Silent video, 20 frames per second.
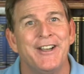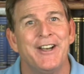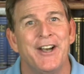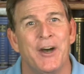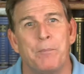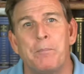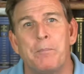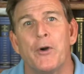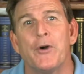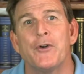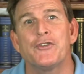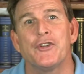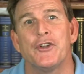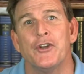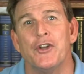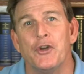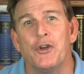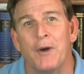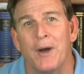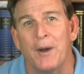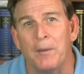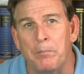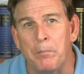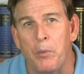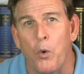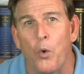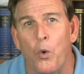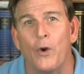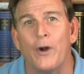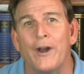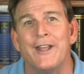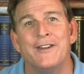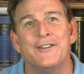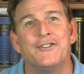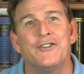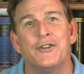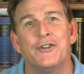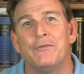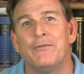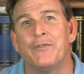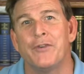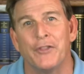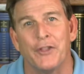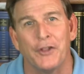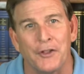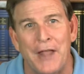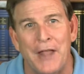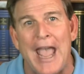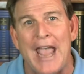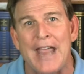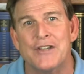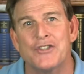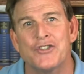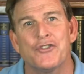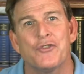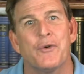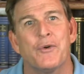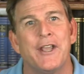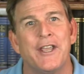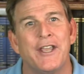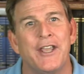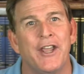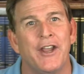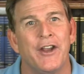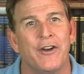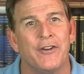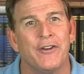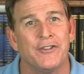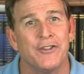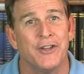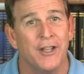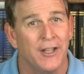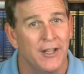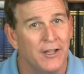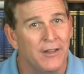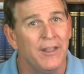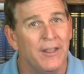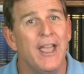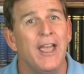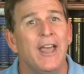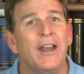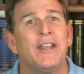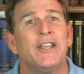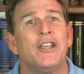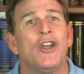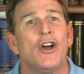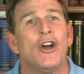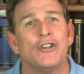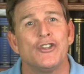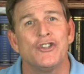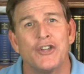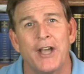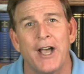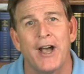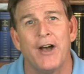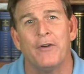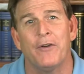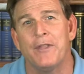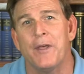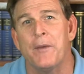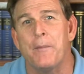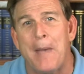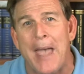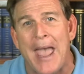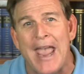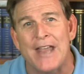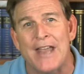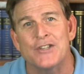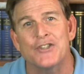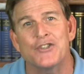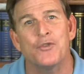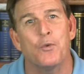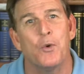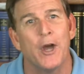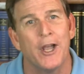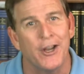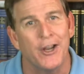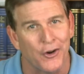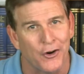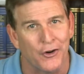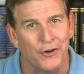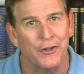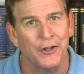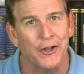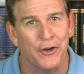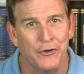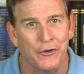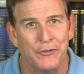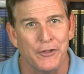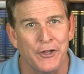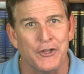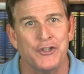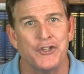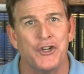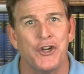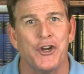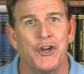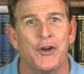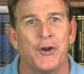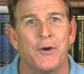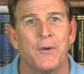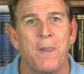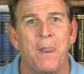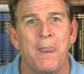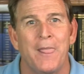A person who I've poured into for the last three years, they had a young child that passed away earlier this year.